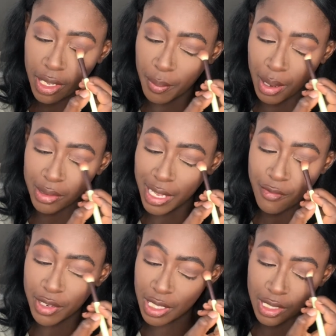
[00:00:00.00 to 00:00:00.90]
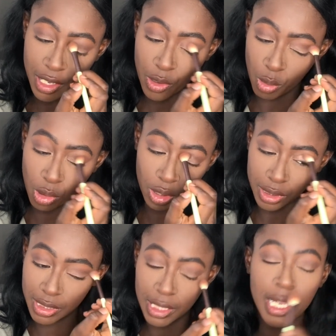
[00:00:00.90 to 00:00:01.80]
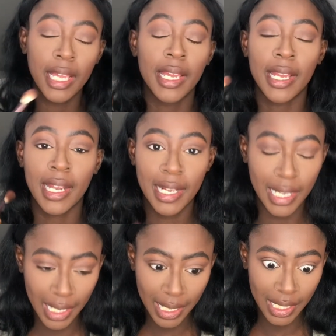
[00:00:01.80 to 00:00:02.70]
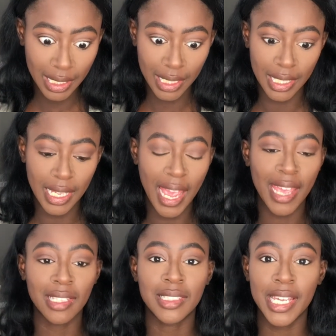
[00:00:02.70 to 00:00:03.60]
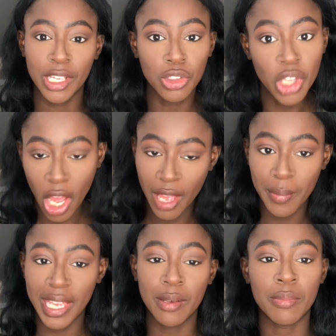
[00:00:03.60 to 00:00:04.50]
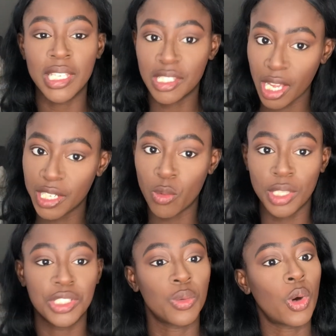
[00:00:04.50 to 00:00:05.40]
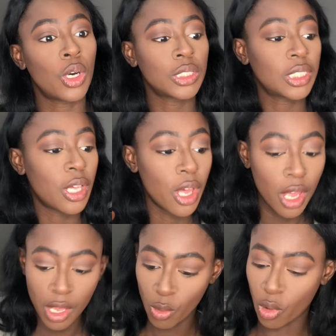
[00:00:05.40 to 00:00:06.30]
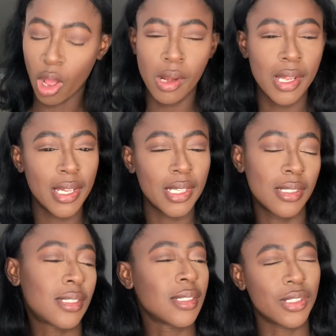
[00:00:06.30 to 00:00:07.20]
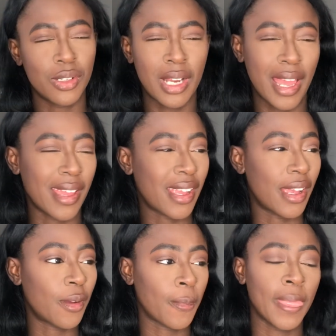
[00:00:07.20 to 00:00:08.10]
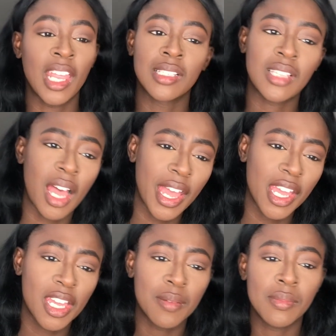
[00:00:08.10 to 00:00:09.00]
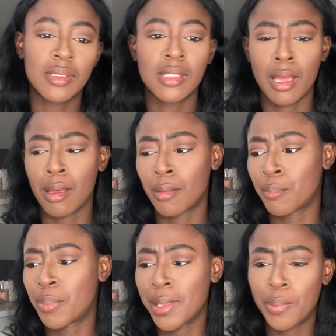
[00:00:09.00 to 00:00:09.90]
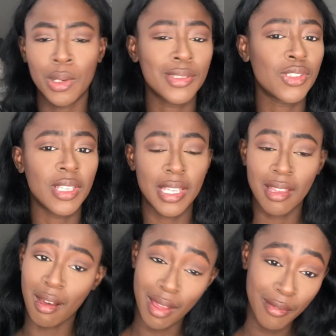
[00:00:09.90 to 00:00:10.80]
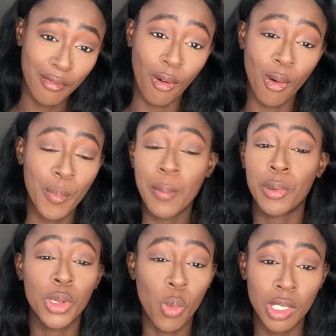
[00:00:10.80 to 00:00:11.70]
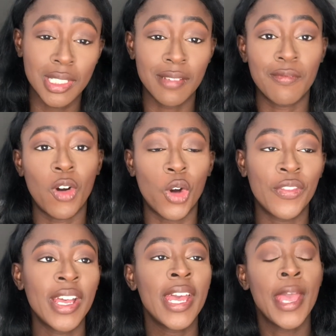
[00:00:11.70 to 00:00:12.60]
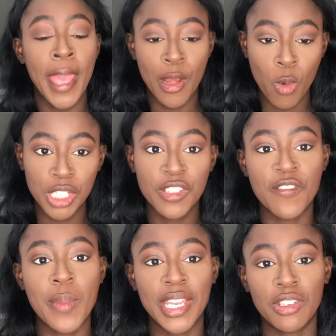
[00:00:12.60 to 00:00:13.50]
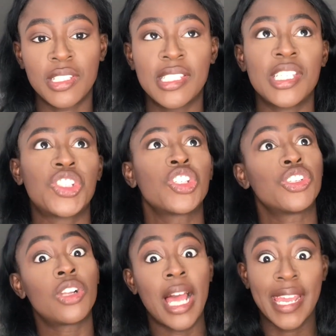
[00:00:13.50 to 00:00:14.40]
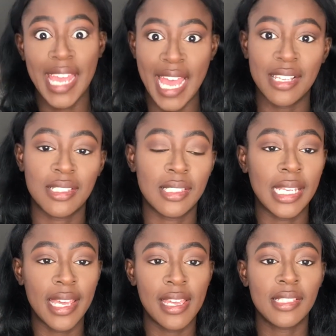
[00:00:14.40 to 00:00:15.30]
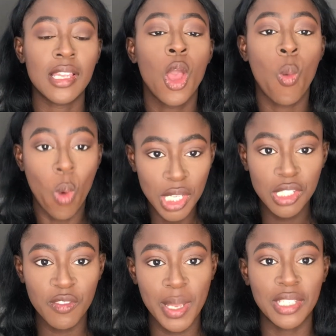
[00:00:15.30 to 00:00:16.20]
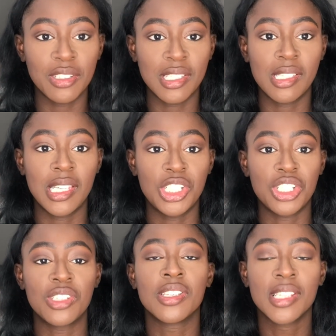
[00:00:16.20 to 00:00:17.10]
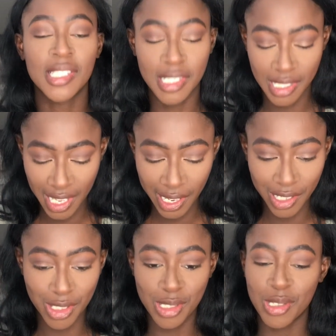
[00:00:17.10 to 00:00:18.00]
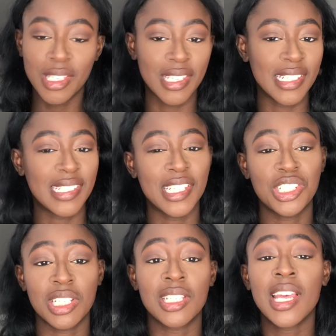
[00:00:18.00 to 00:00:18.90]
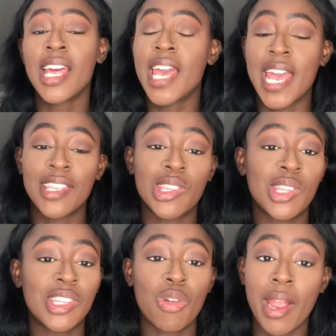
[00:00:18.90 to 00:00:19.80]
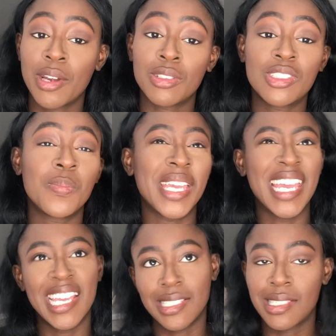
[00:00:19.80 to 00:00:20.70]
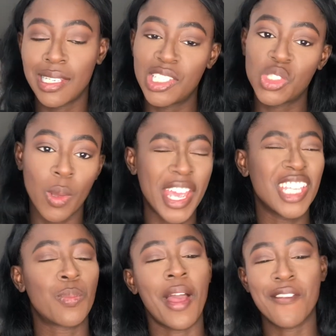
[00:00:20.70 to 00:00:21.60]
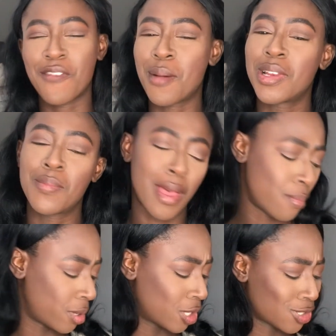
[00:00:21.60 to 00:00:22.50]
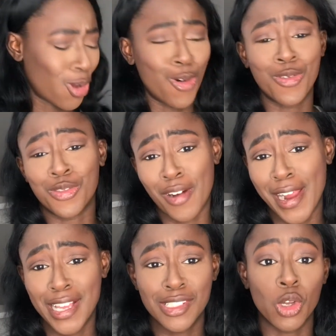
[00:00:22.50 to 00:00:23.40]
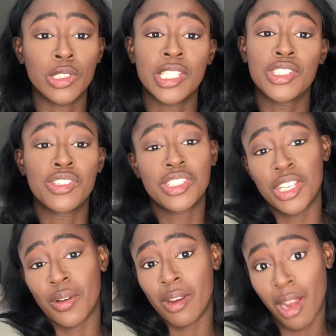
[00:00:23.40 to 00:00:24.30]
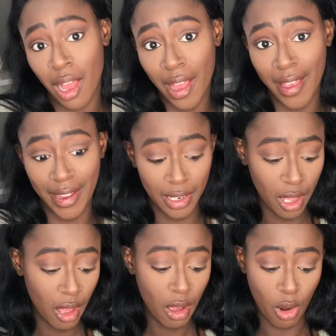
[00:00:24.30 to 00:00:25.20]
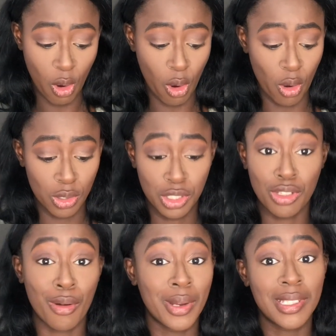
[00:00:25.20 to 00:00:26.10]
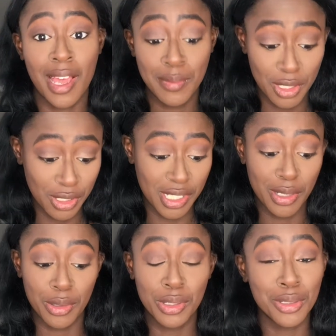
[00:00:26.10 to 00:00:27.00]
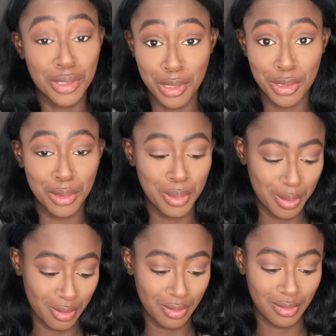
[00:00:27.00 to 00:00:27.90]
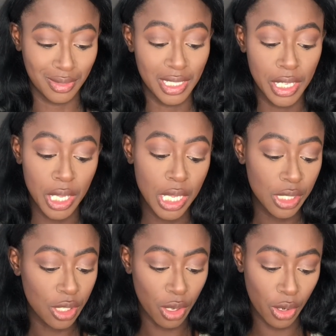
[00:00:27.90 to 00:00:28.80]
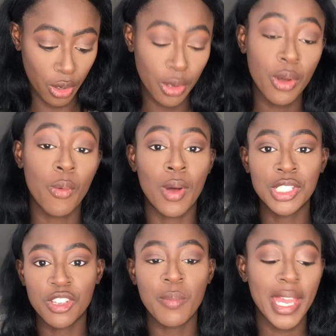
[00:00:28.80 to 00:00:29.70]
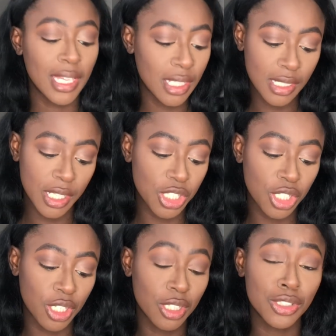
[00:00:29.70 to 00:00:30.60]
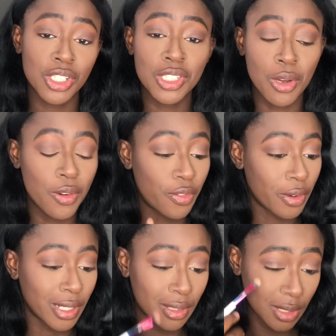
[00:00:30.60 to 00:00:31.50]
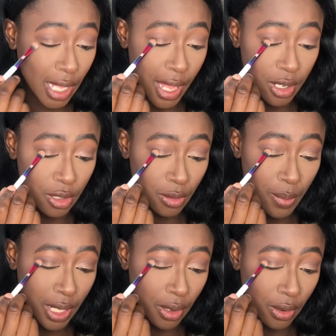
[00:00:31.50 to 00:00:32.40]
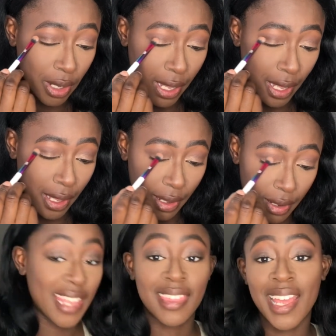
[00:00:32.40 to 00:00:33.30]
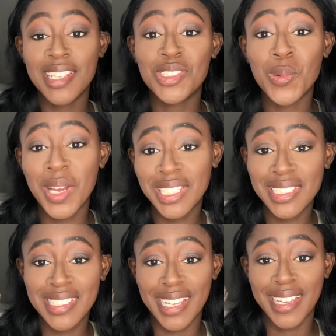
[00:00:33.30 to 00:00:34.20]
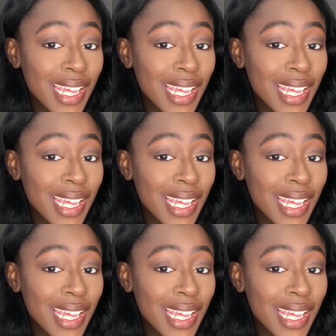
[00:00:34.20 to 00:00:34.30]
about everything that you want clearly and take your time in deciding what you want, colors, like times, people that are involved, people you want involved. And once you've made your decision, like guest list, once you've made your decision, stick to the decision and try not to be easily swayed by family members or friends or things you see online or story times you see on YouTube. So once you make a decision, just go for it and you'll be okay. And then it's your wedding day.